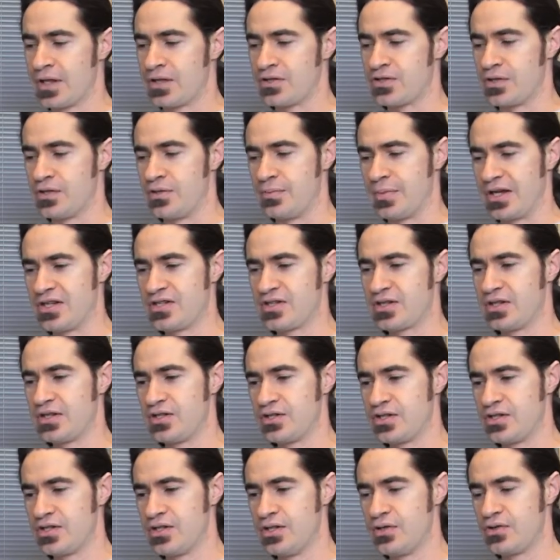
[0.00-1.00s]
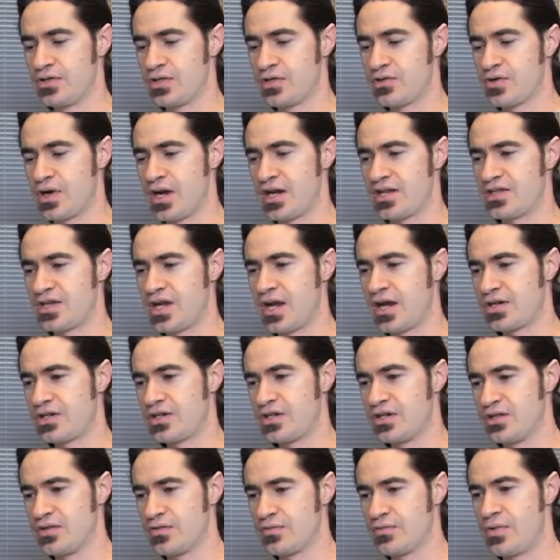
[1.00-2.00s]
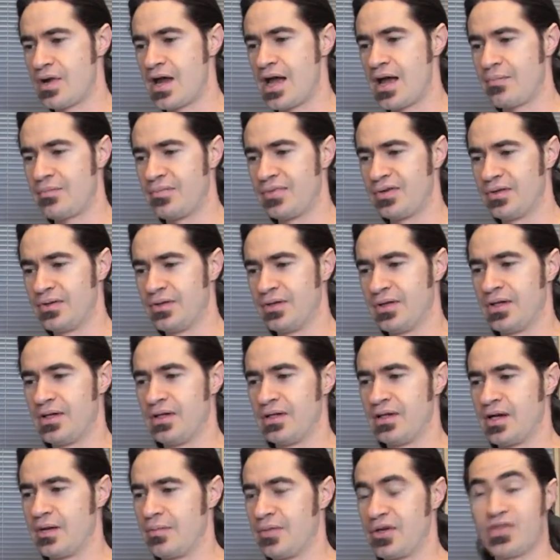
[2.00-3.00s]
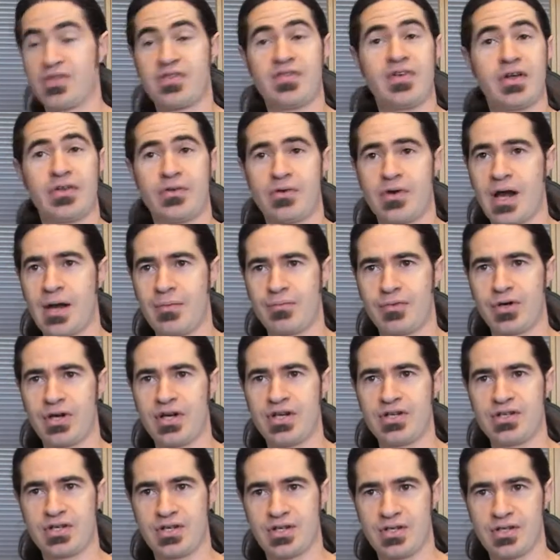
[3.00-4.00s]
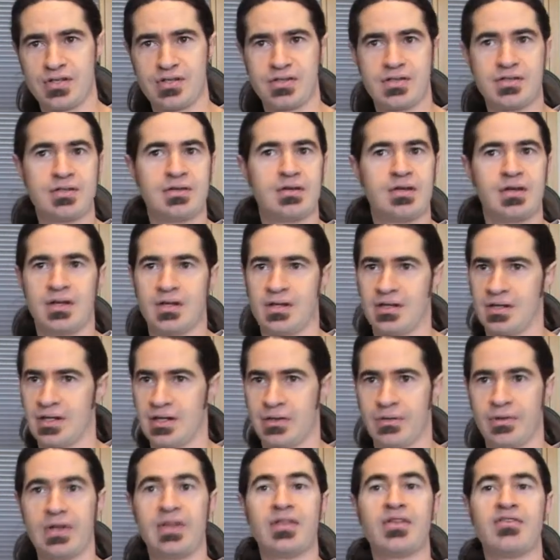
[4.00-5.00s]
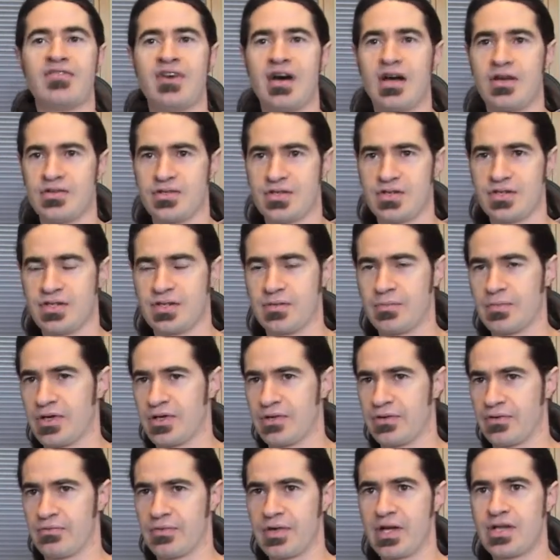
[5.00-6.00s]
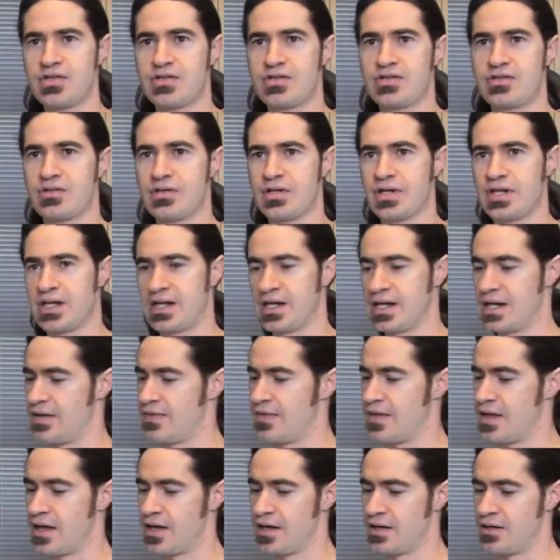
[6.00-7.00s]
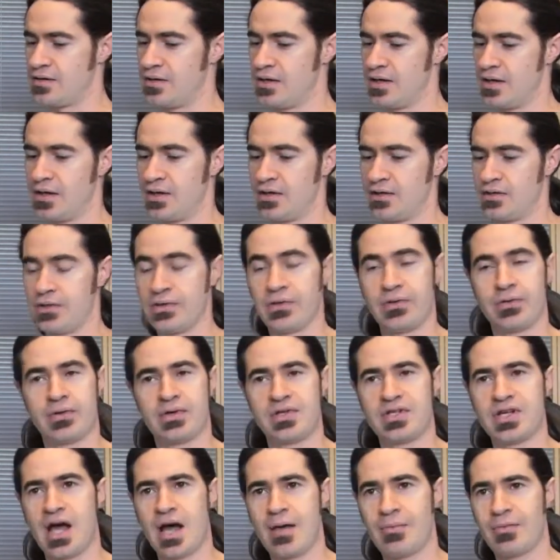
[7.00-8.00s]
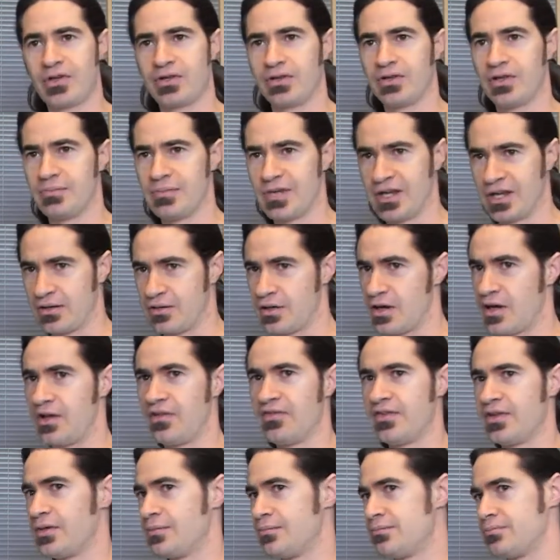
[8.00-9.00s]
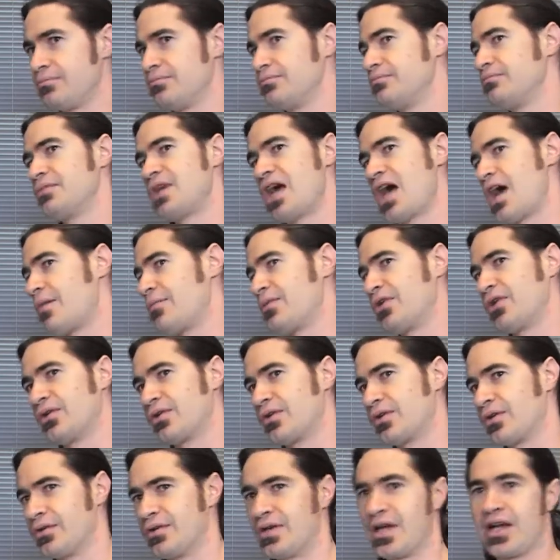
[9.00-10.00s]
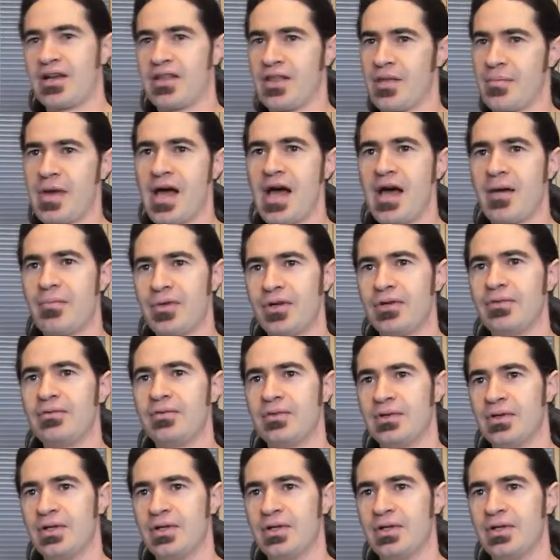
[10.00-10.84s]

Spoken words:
So you basically just use a transaction to wrap a bunch of other operations, in the file system or in the registry, and then either atomically make all of them happen or none of them happen.